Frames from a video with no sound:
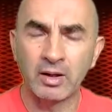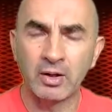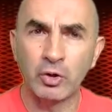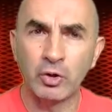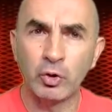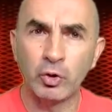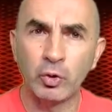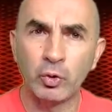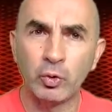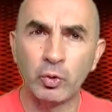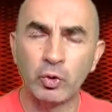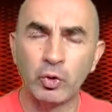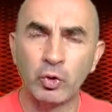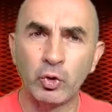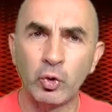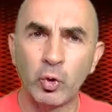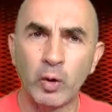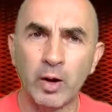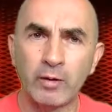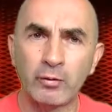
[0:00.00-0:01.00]

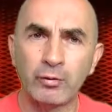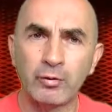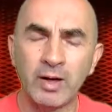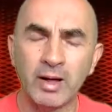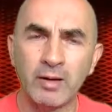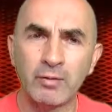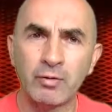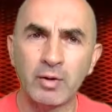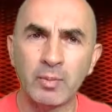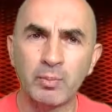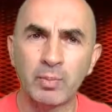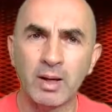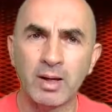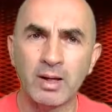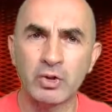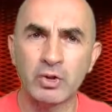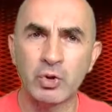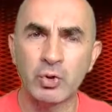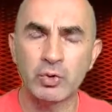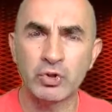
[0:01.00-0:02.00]
you have never
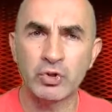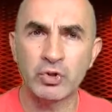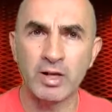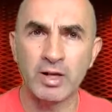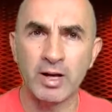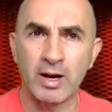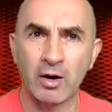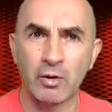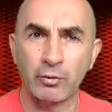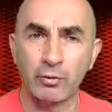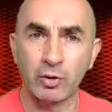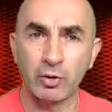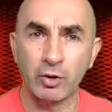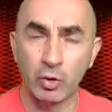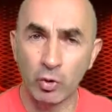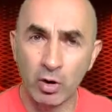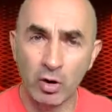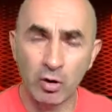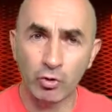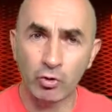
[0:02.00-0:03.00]
placed yourself.
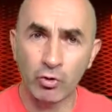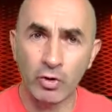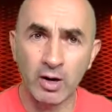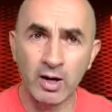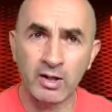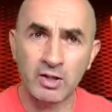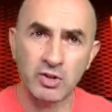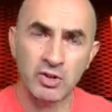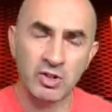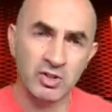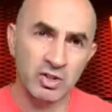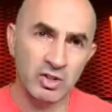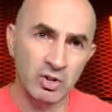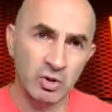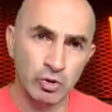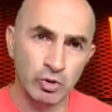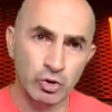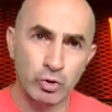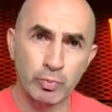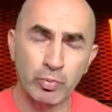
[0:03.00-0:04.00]
You are righteous in
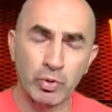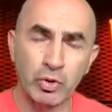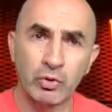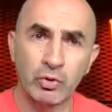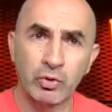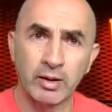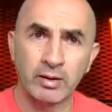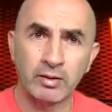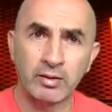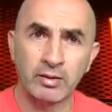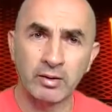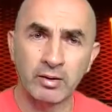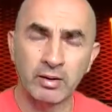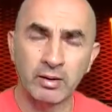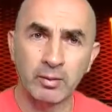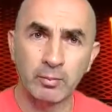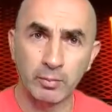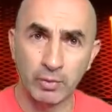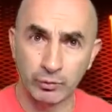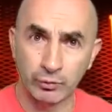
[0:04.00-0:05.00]
your spirit
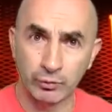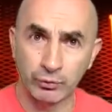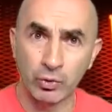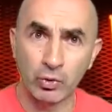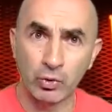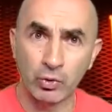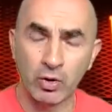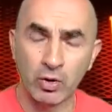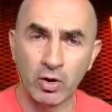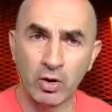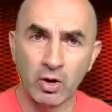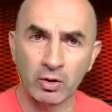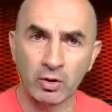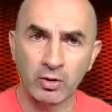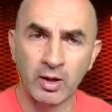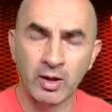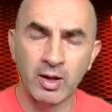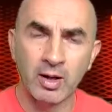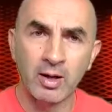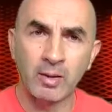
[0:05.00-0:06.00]
before God,
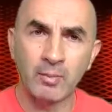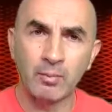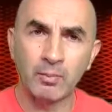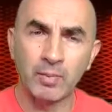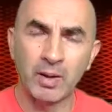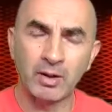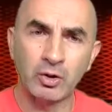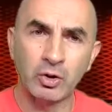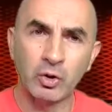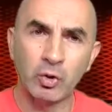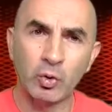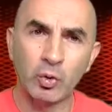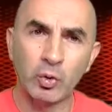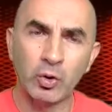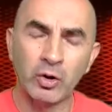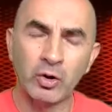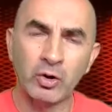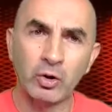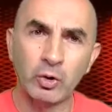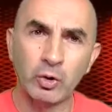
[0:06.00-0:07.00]
but you
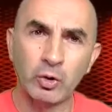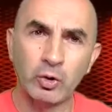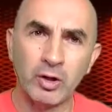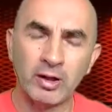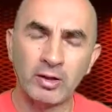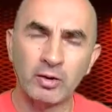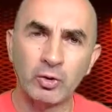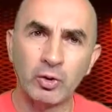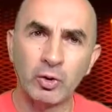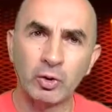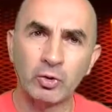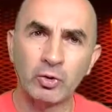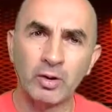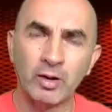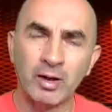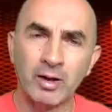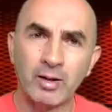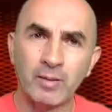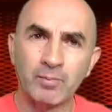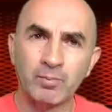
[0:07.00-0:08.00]
did not
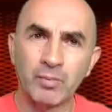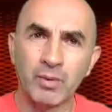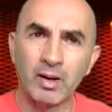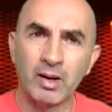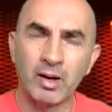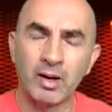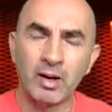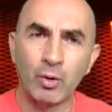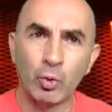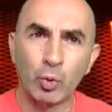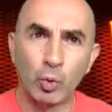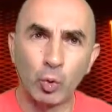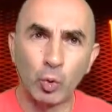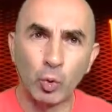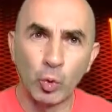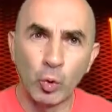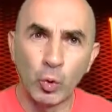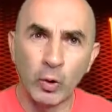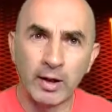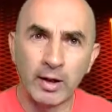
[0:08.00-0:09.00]

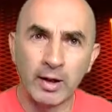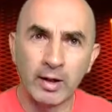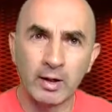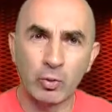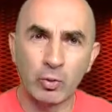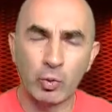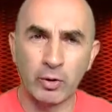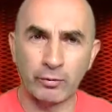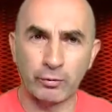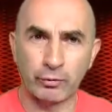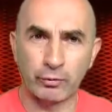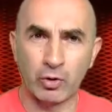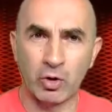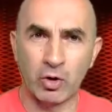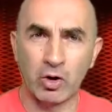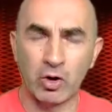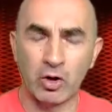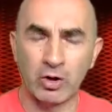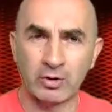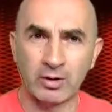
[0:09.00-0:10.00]
work with
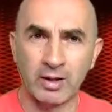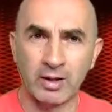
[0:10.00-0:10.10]
God